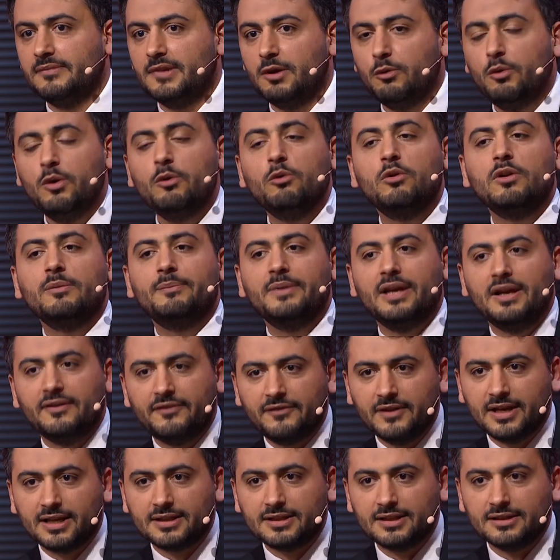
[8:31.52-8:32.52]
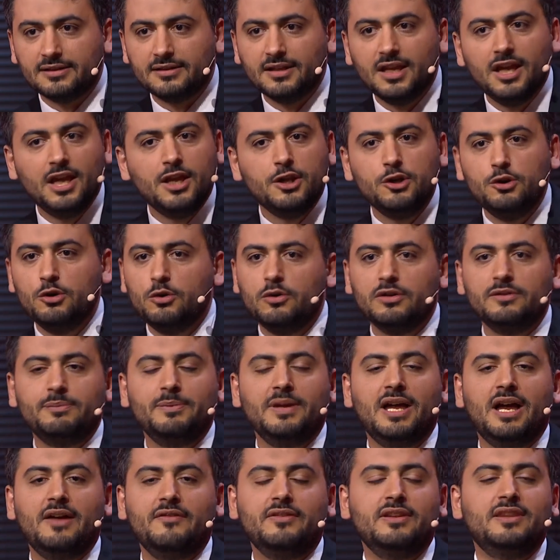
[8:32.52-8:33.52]
We will be affected. You won't
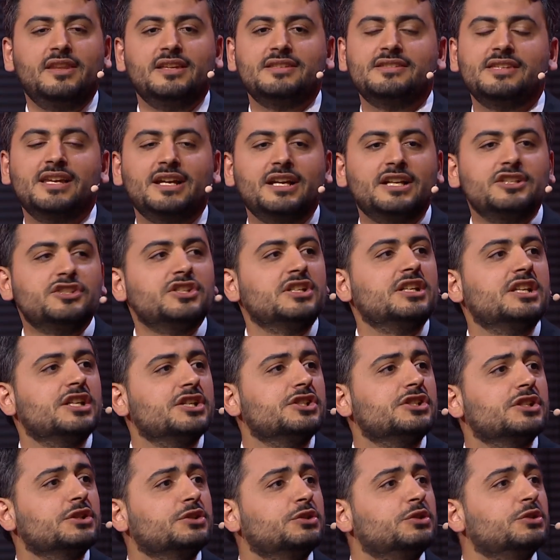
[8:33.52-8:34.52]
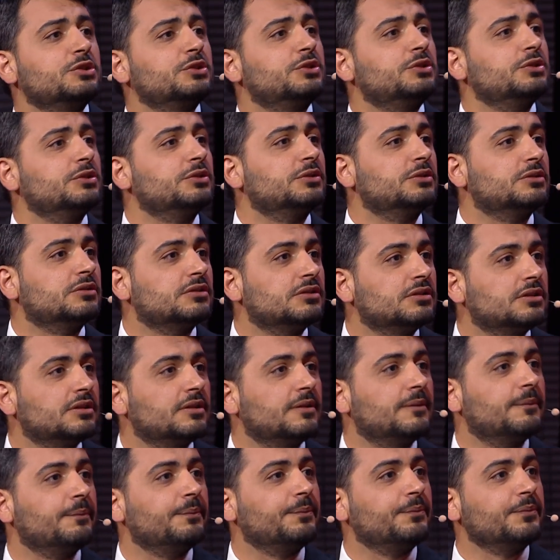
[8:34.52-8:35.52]
be having the second generation. Well, we're being affected now, as a matter
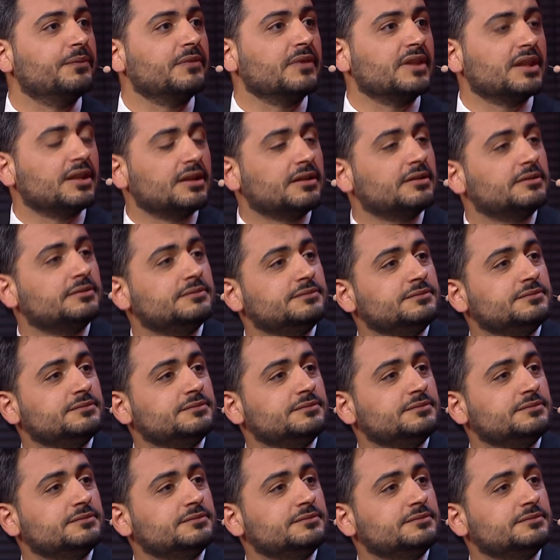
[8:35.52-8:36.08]
of fact, but only on a